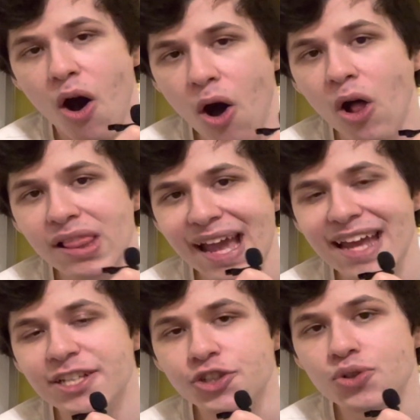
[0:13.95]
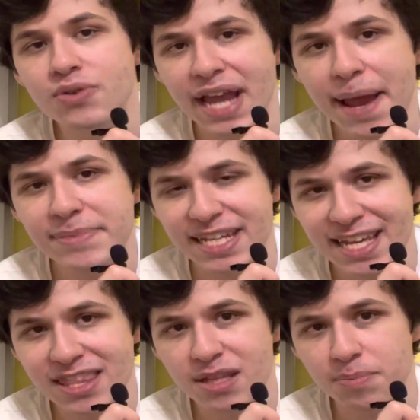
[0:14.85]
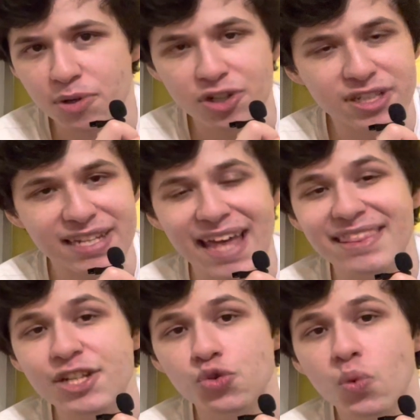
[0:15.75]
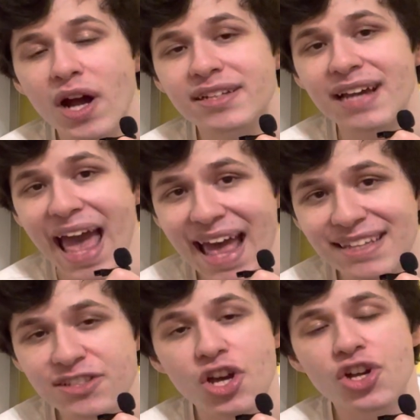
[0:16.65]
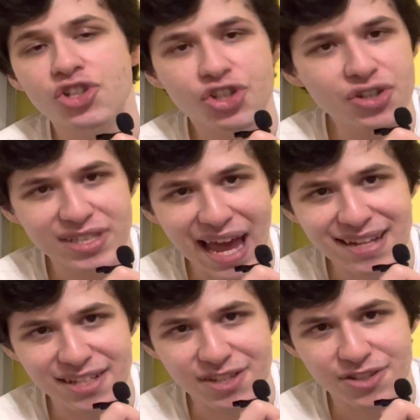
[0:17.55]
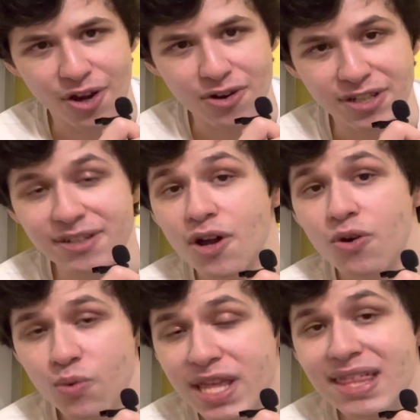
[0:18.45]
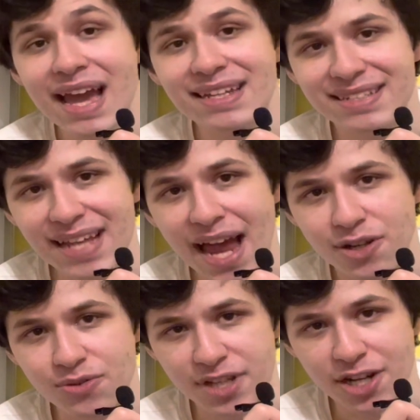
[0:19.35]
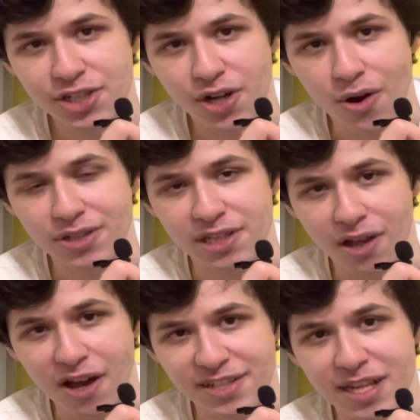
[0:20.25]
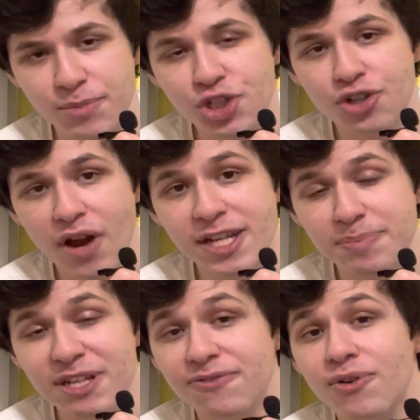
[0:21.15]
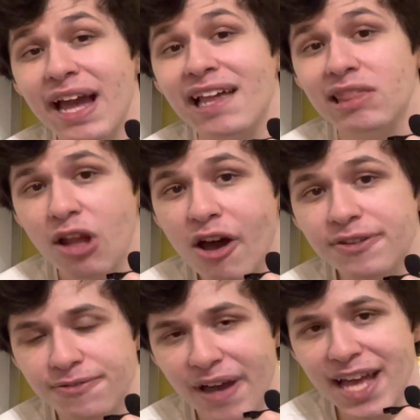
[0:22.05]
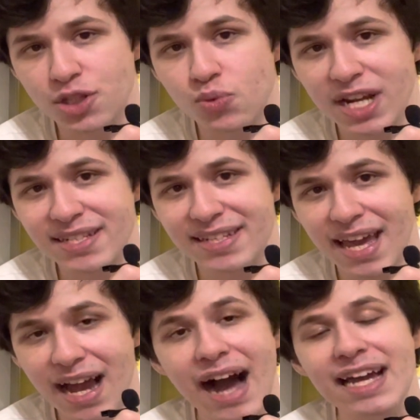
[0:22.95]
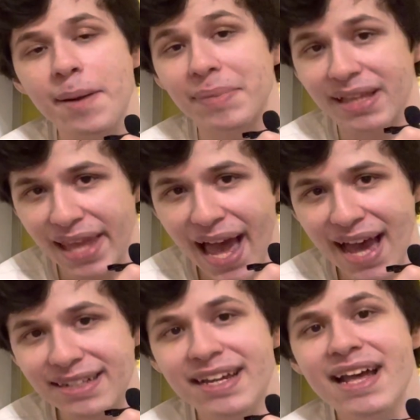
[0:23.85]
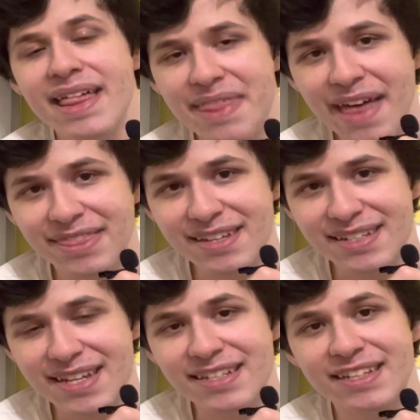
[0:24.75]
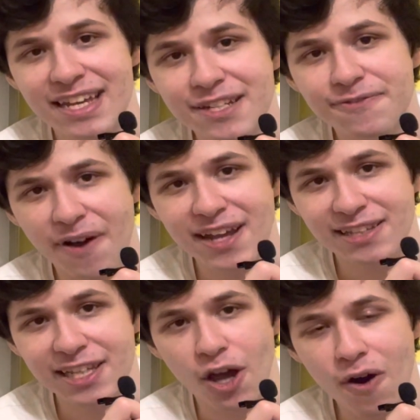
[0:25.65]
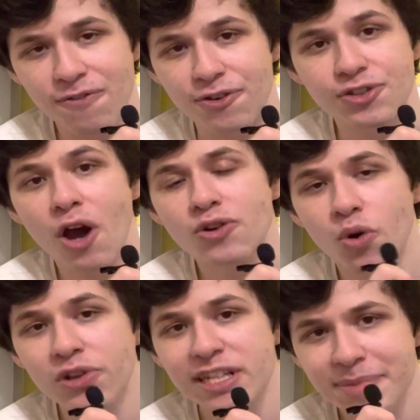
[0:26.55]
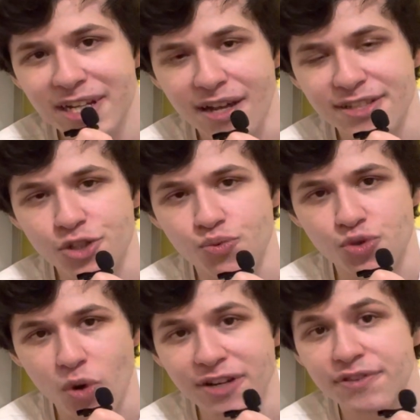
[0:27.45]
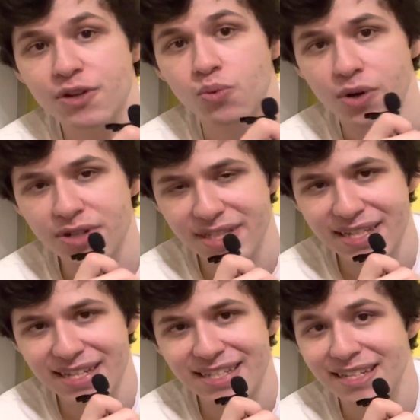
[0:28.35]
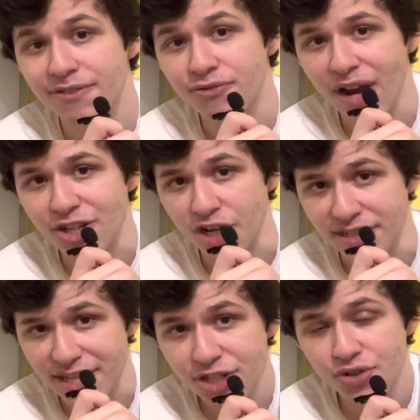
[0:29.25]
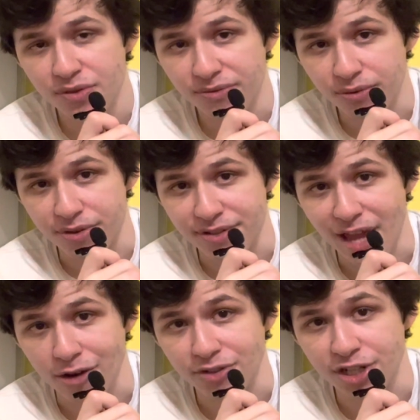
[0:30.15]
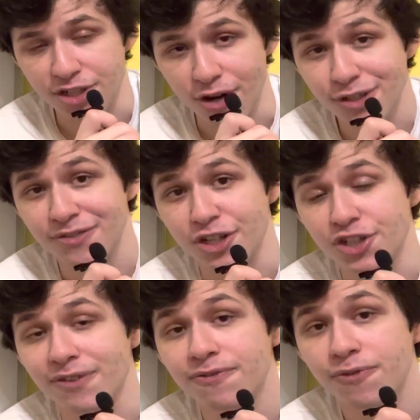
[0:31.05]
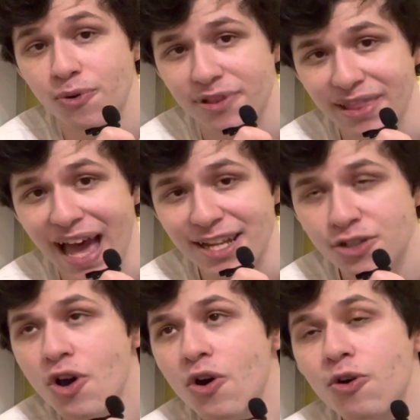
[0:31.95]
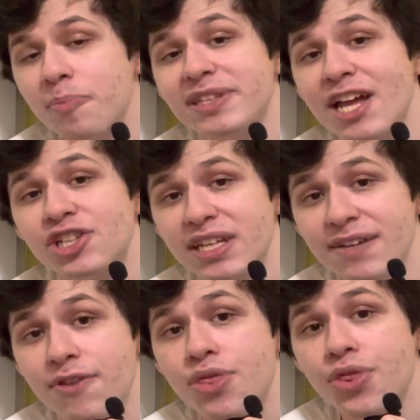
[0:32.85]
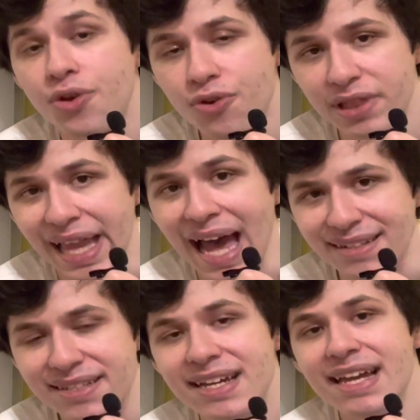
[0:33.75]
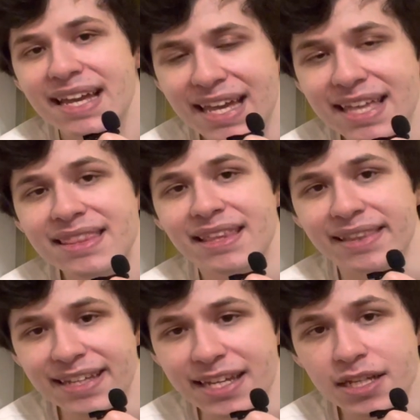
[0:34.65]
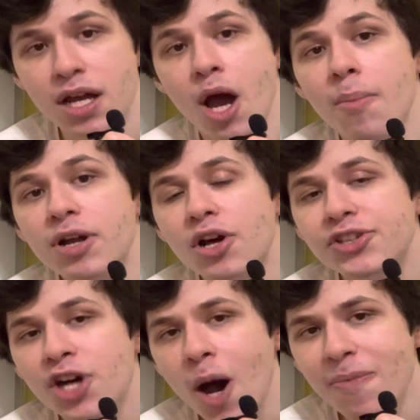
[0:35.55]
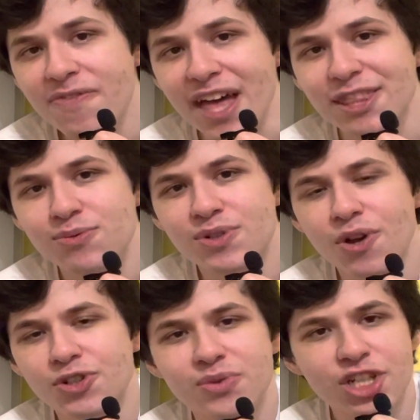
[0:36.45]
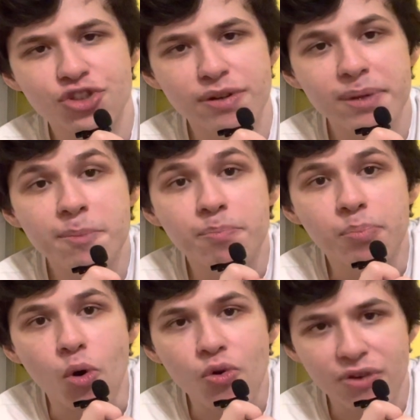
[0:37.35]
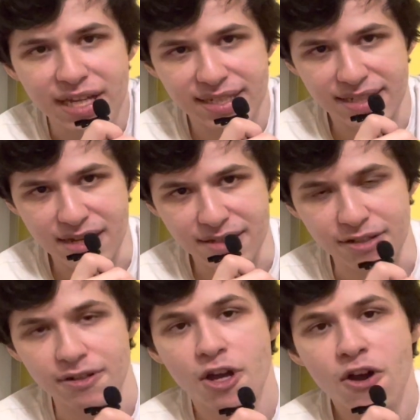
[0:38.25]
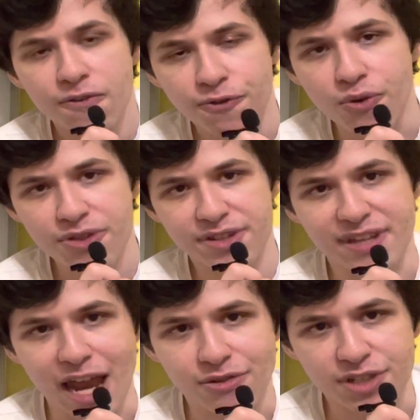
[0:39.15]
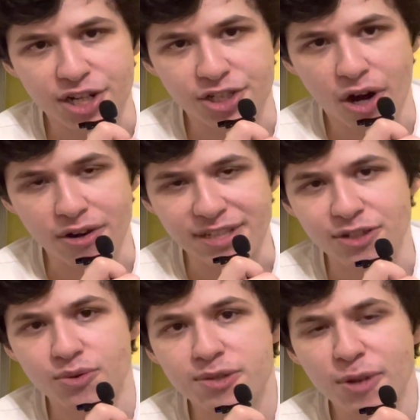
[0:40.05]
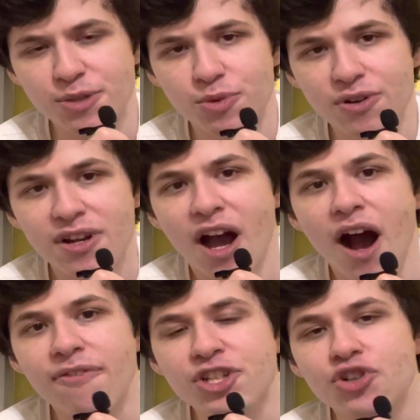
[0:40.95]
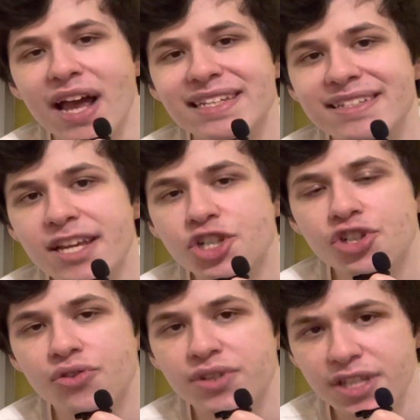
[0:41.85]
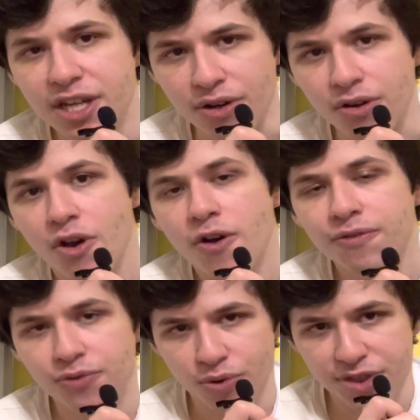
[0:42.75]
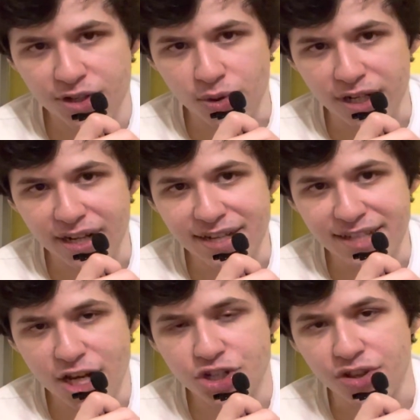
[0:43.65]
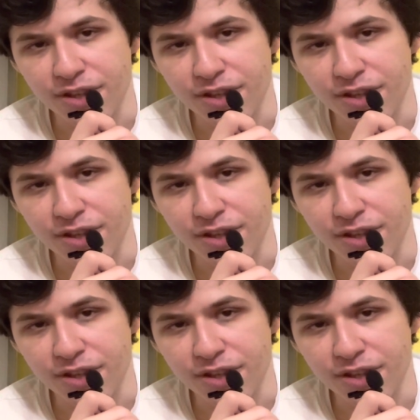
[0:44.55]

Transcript: All 82 games in the books, and this one ends just as it started with a San Jose Sharks loss. And I'm sure I speak for a lot of fans when I say I am glad that this season is finally over, not only because this was one of the worst seasons in franchise history for for the San Jose Sharks, finishing fourth last or potentially even third last in the league. But on top of that, this was also an extremely boring season for the San Jose Sharks, as it was much more of a transitional year for the organization.